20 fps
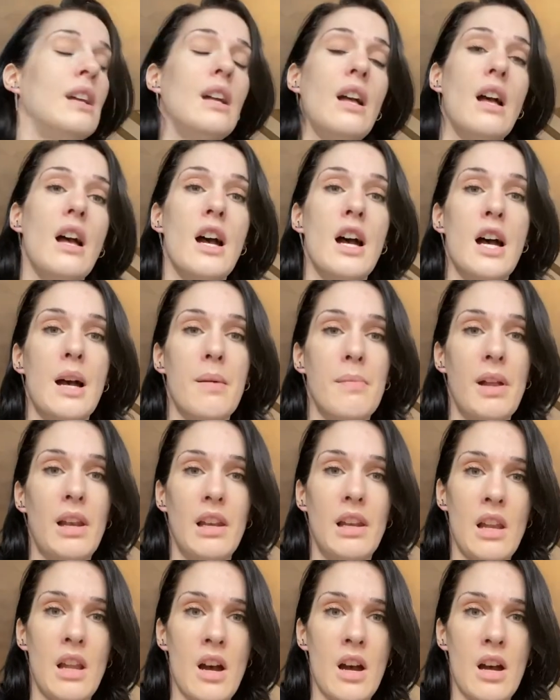
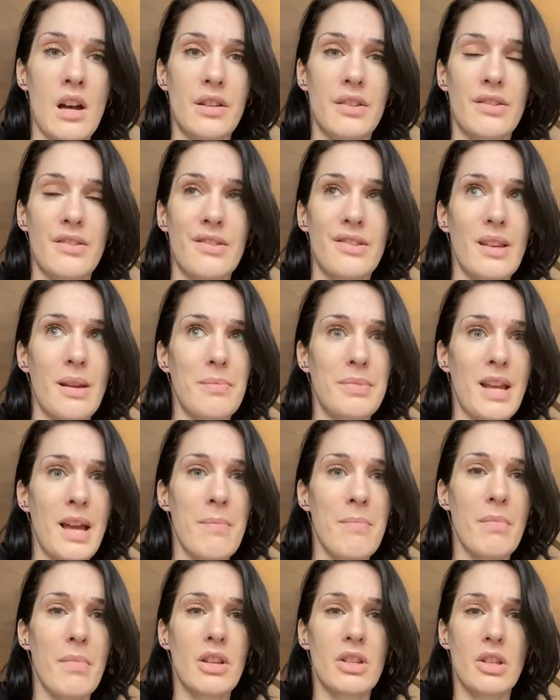Last
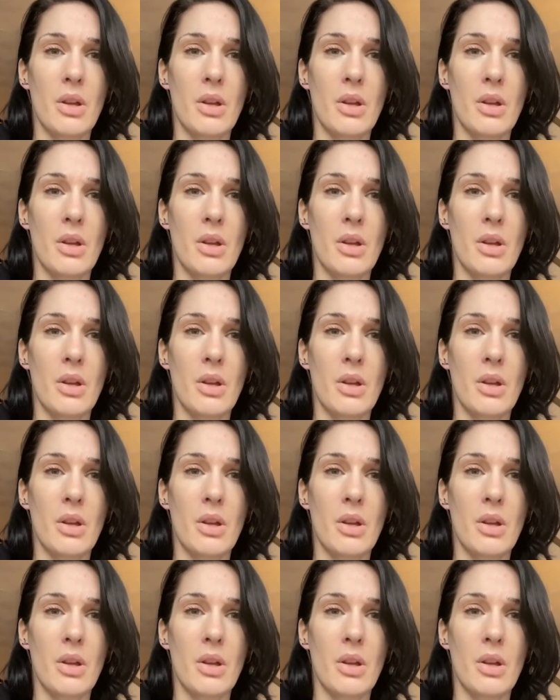September.